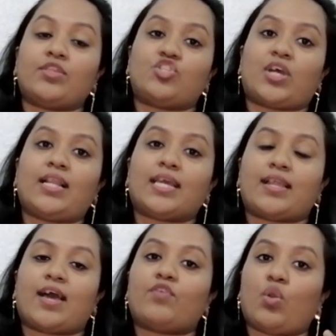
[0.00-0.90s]
The child
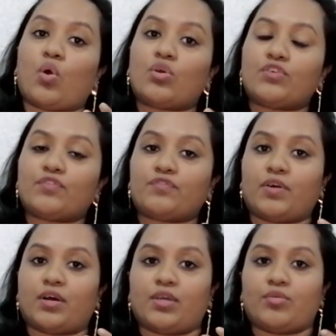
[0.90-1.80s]
can have a lot of
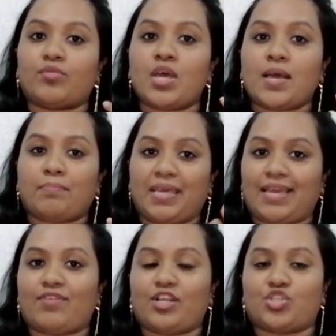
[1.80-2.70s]

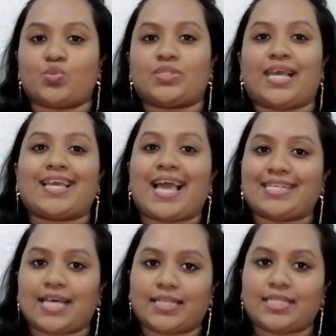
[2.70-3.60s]
behavioral issues like
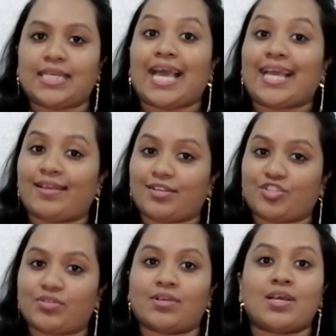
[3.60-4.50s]
anxiety,
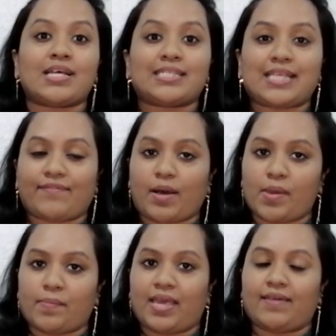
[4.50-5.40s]
aggression,
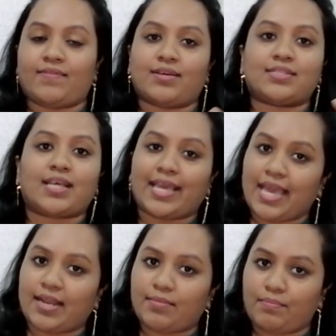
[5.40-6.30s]
self-harming behaviors.
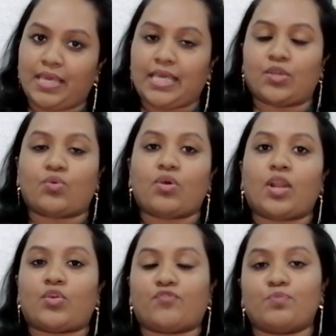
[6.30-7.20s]
Again, being a
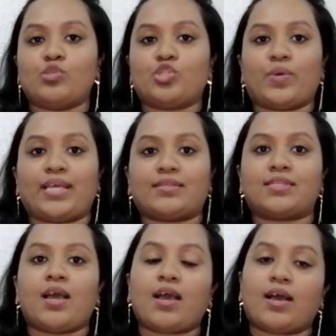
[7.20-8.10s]
lot of mood
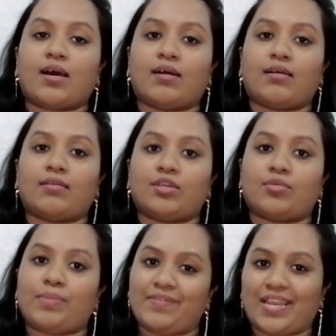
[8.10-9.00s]
swings,
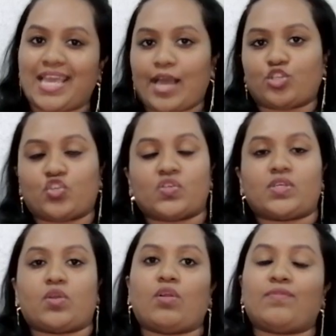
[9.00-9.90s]
being very anxious
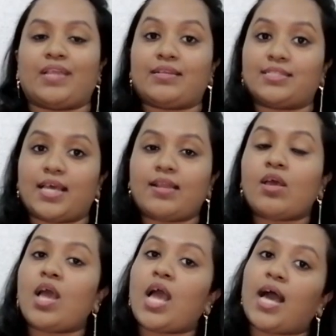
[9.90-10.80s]
and all of that is there.
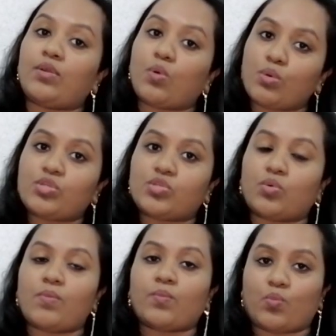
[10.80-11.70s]
And
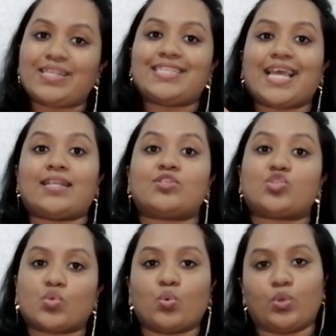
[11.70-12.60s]
also once they enter
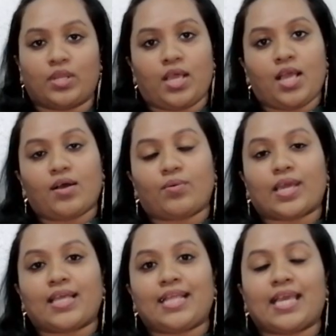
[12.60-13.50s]
school,
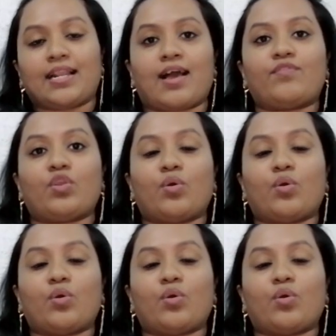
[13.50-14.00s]
okay, they can have a